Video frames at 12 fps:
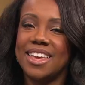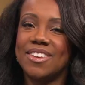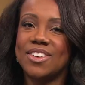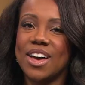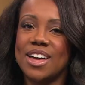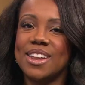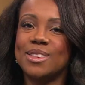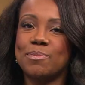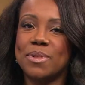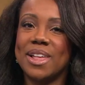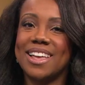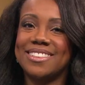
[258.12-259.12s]
if God has
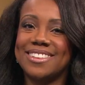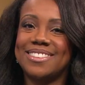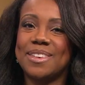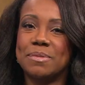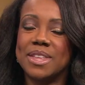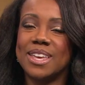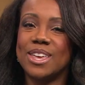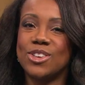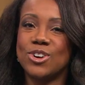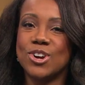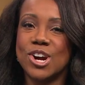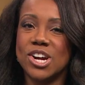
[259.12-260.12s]
planted something
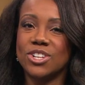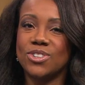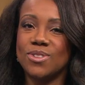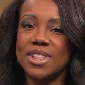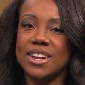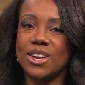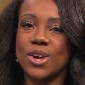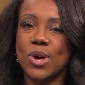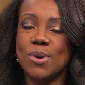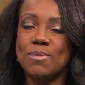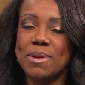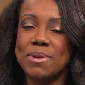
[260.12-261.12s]
in your heart, don't let it
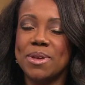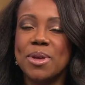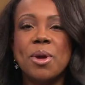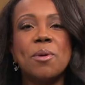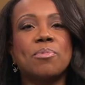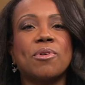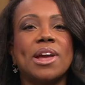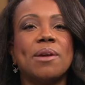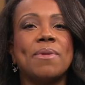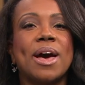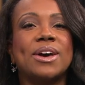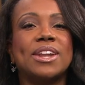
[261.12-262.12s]
go. Maybe
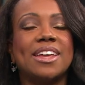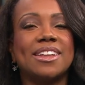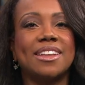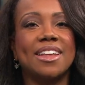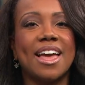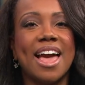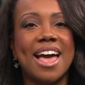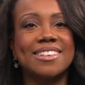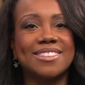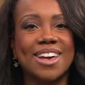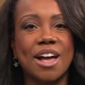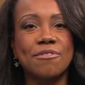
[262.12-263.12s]
pray about it.
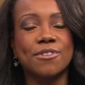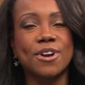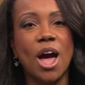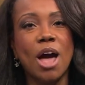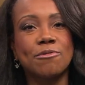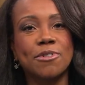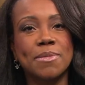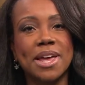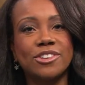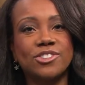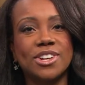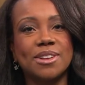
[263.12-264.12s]
Ask God for
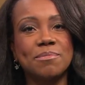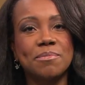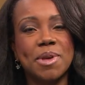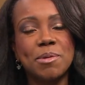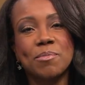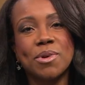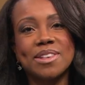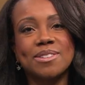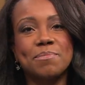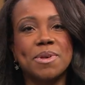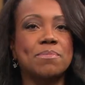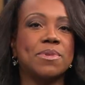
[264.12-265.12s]
confirmation. Maybe bring
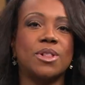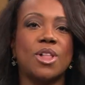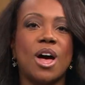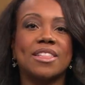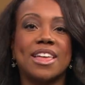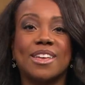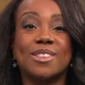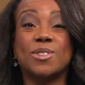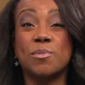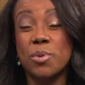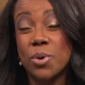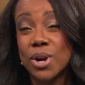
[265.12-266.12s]
some people along that can
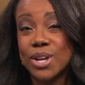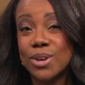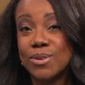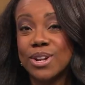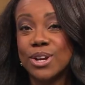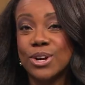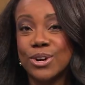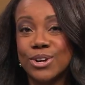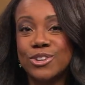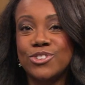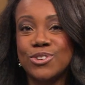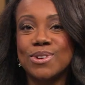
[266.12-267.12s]
support you and
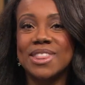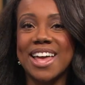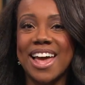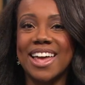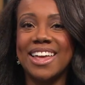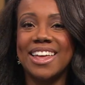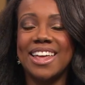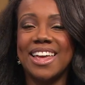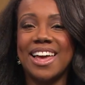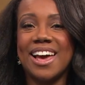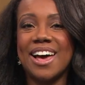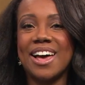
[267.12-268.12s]
encourage you in that.
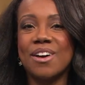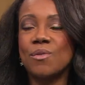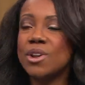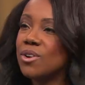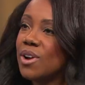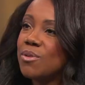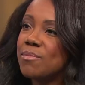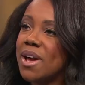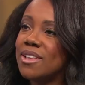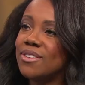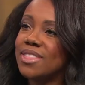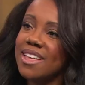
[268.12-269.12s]
What a great
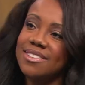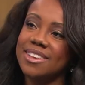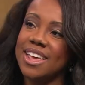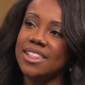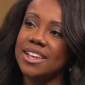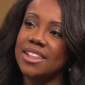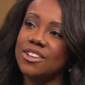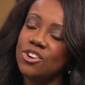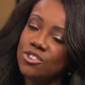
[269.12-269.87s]
reminder. Thanks again, Leland.